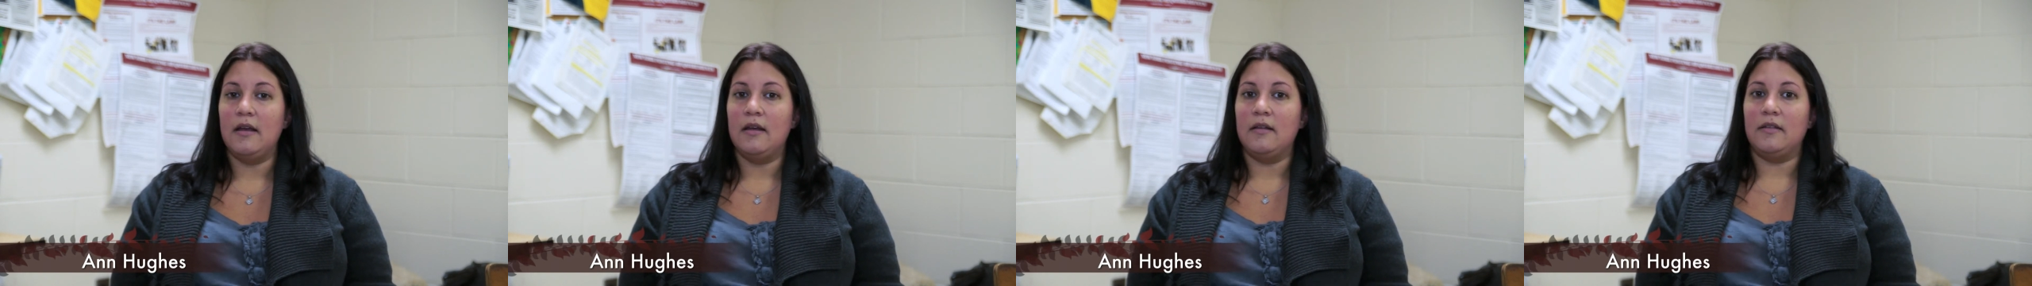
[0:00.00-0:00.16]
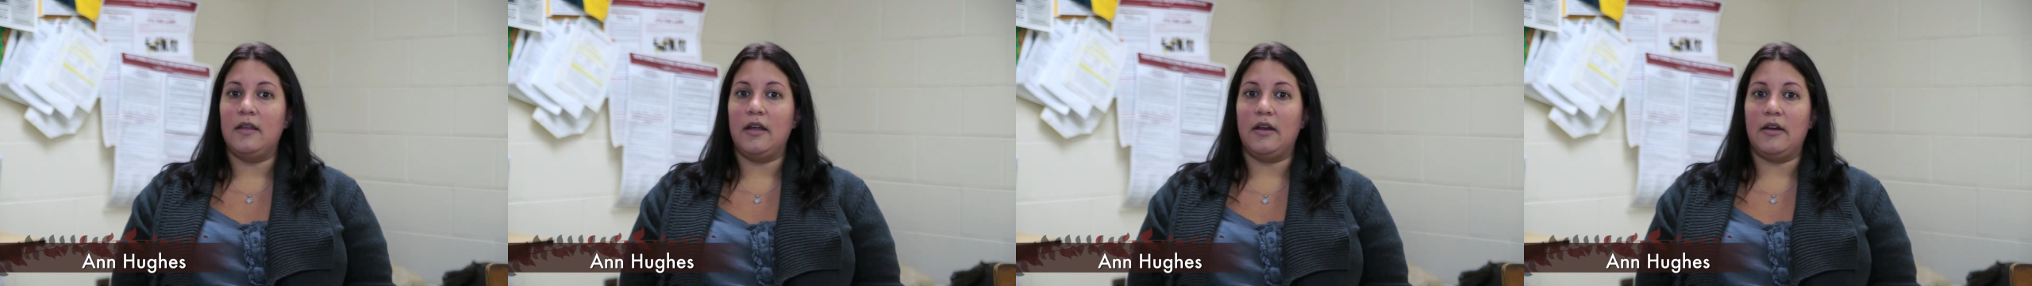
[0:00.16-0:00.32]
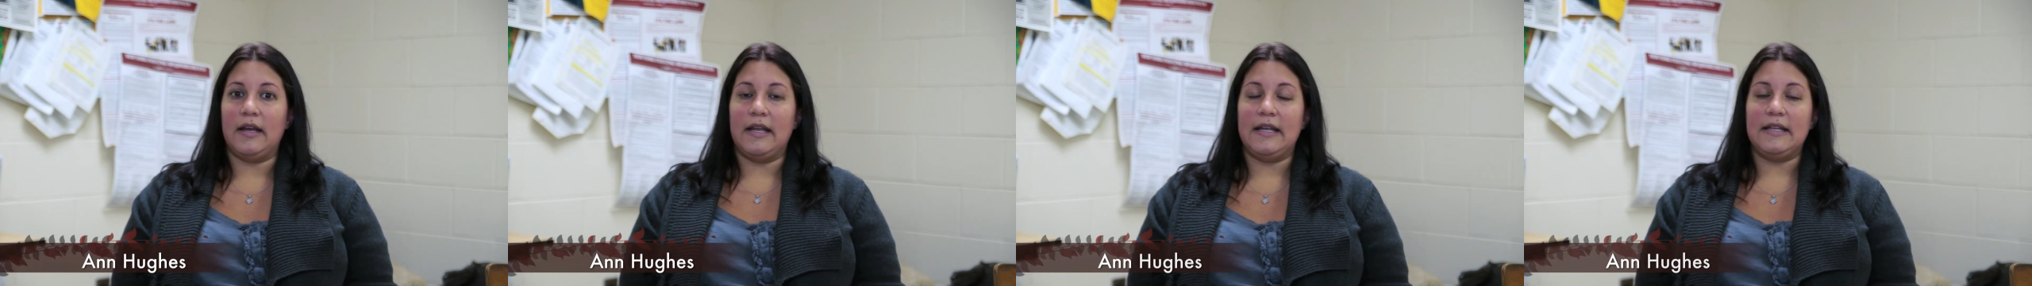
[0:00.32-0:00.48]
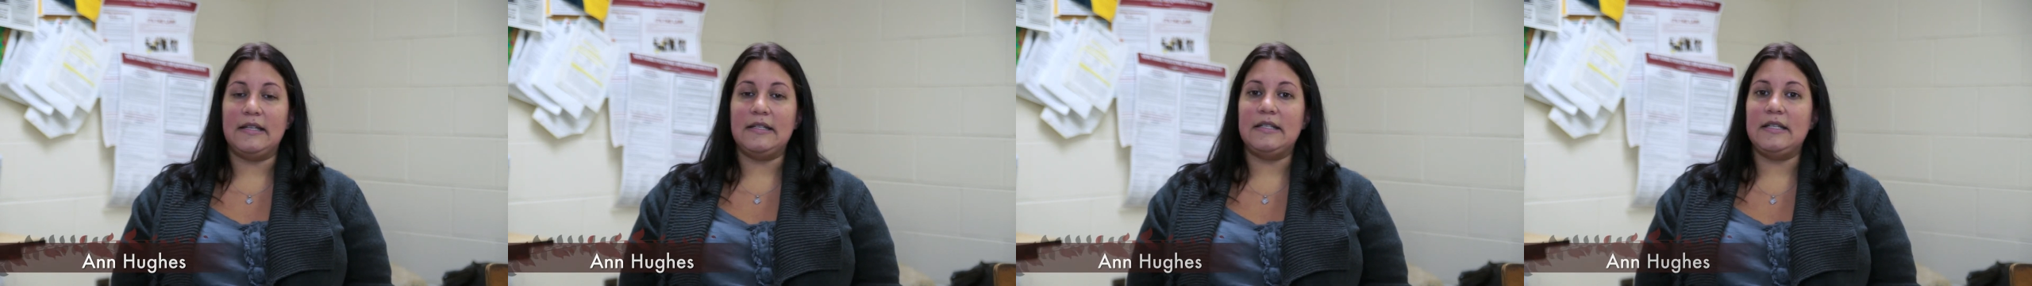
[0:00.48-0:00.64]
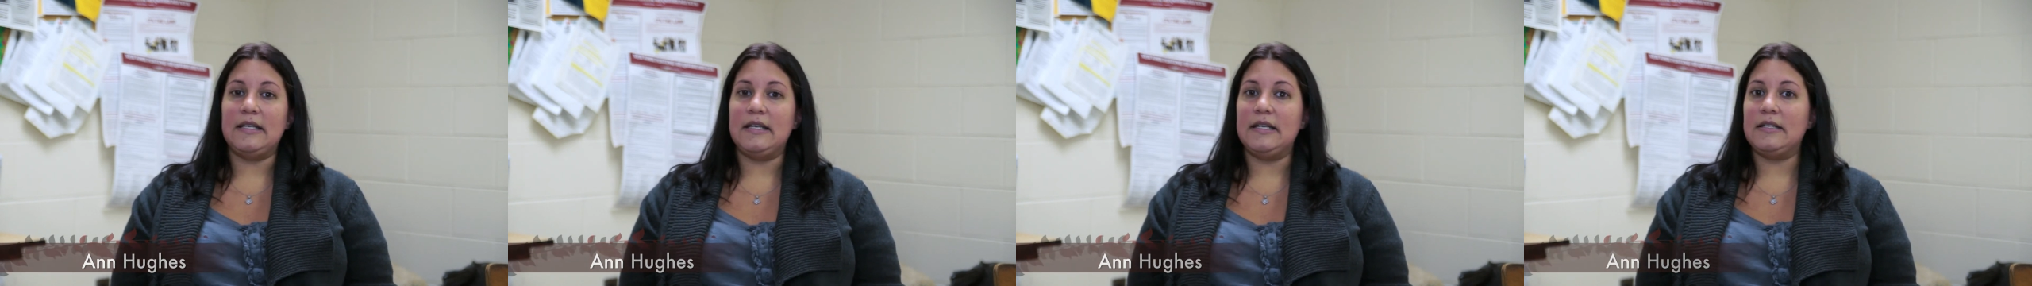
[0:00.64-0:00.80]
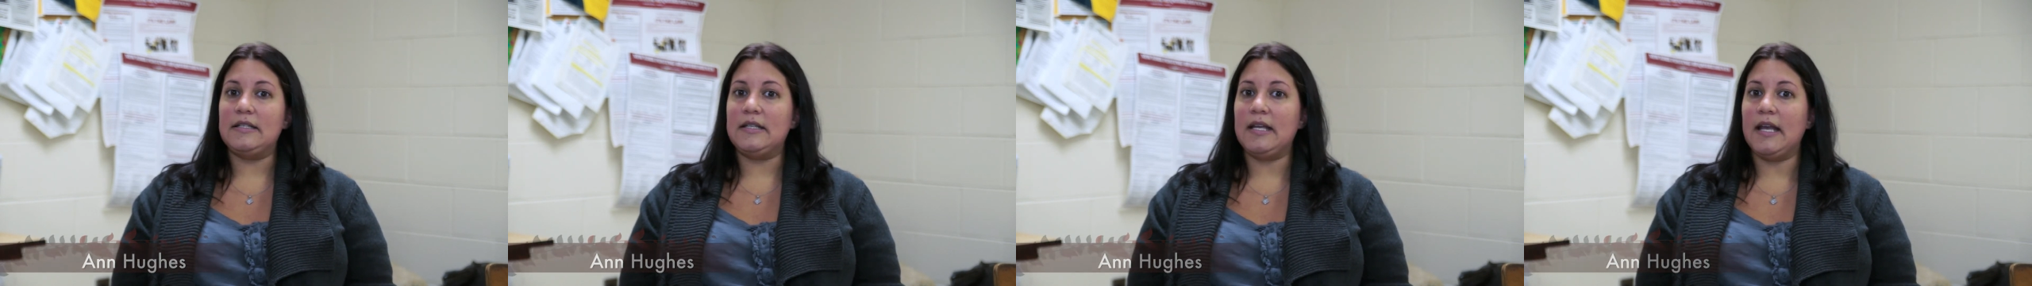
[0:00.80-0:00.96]
they're in
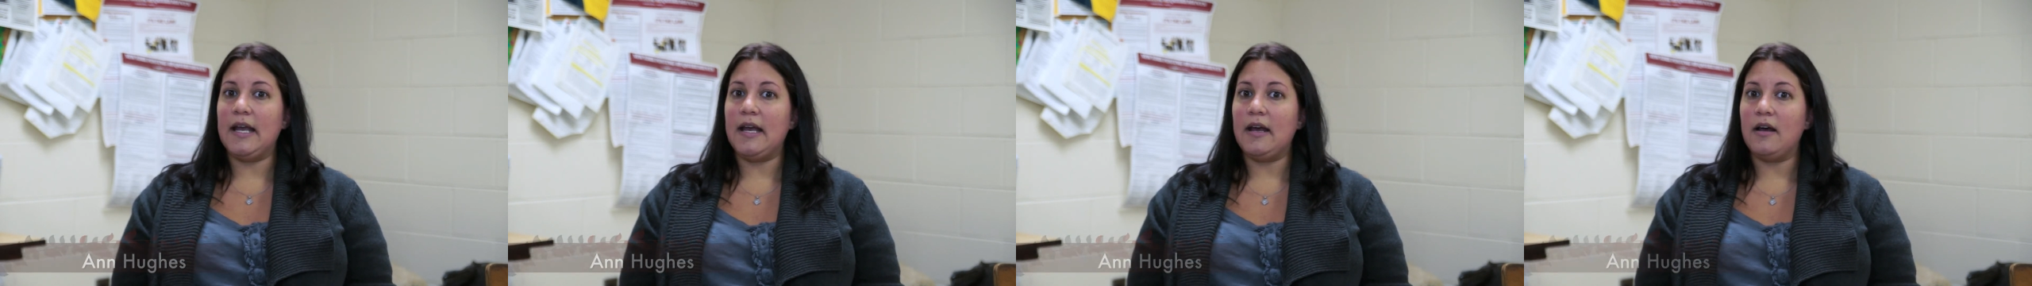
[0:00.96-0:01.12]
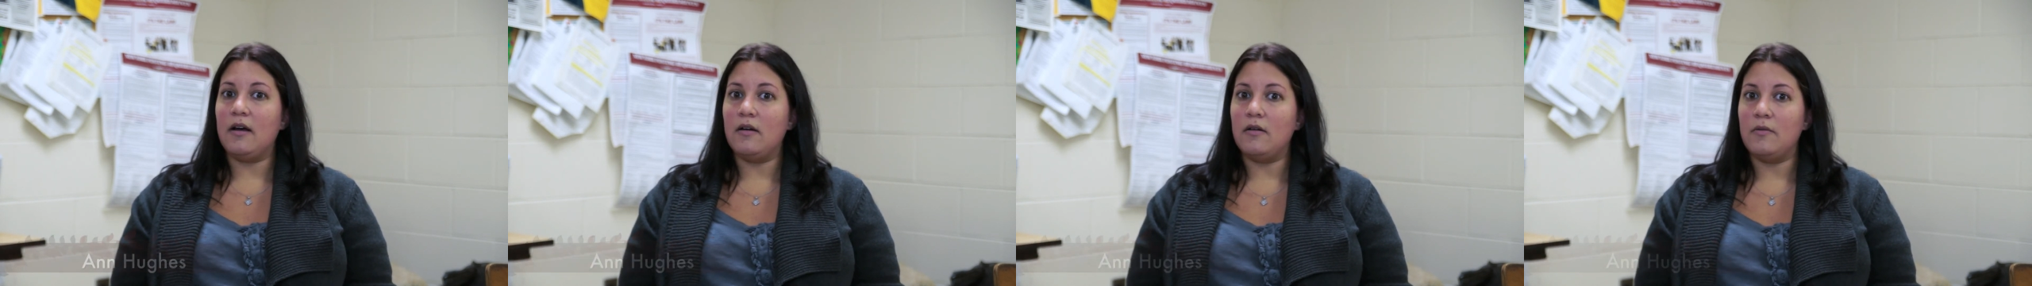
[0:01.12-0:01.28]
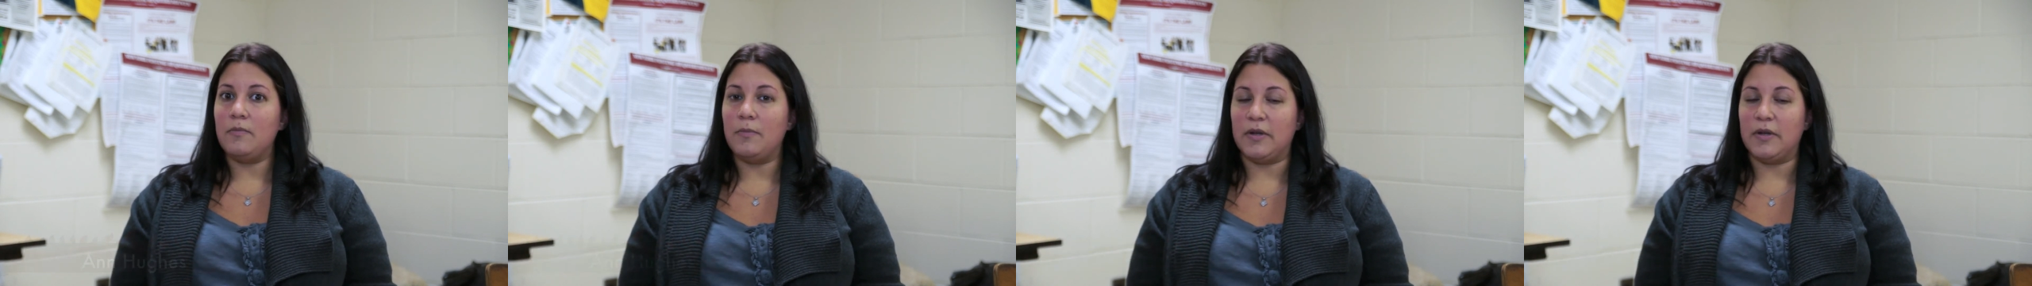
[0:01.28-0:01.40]
detail,